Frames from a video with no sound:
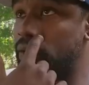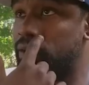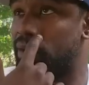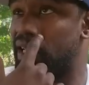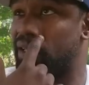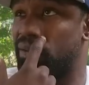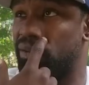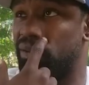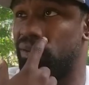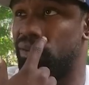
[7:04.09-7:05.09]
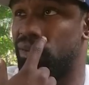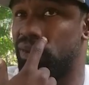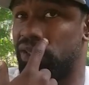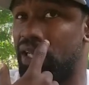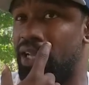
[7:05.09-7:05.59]
I'm like,
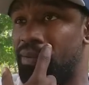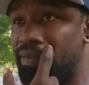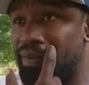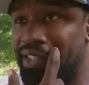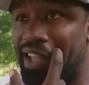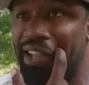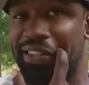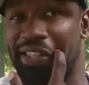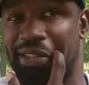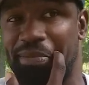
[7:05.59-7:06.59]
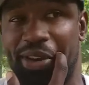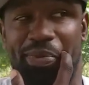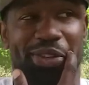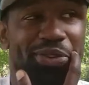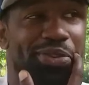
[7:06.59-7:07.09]
what's up? He's like, this is Bill
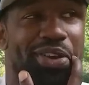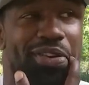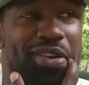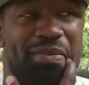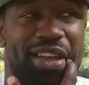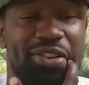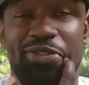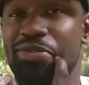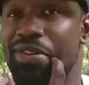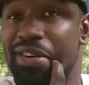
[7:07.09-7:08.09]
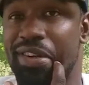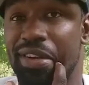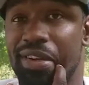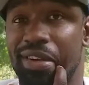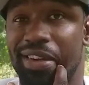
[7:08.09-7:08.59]
Peduto. And I'm like, who?
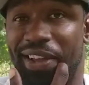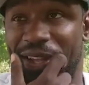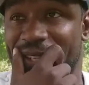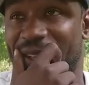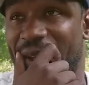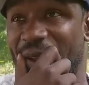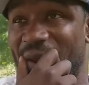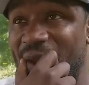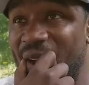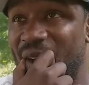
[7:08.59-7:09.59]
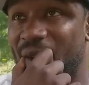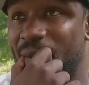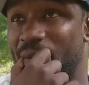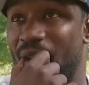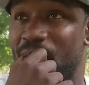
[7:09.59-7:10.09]
He's like,
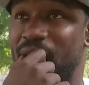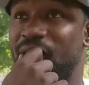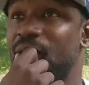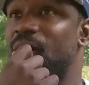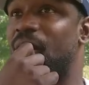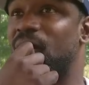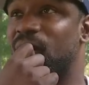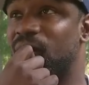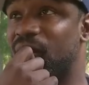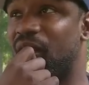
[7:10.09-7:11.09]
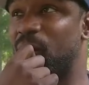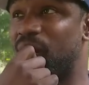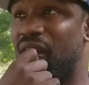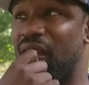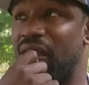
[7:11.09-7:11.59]
Bill Peduto. And I'm
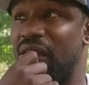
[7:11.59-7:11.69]
like,